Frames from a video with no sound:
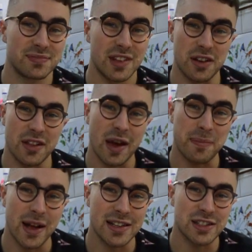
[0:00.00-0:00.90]
you know, that
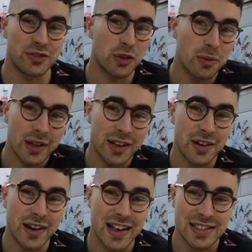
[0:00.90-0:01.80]
person formerly
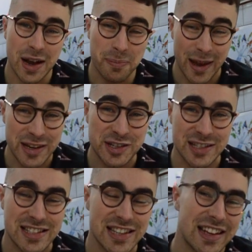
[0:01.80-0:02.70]
known as our
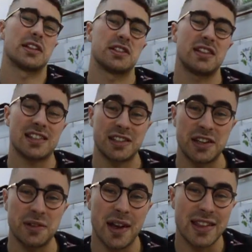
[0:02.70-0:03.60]
patient, because that's the
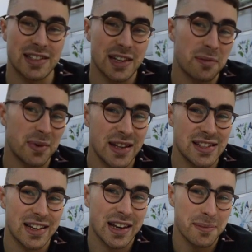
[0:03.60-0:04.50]
only way these
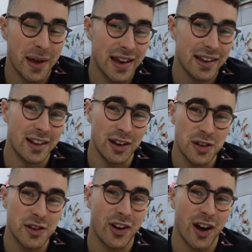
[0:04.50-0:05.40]
companies are going to make a
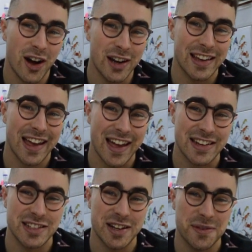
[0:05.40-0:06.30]
load of hard
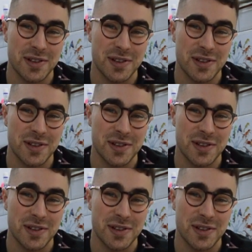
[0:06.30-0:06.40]
cash, you know what I'm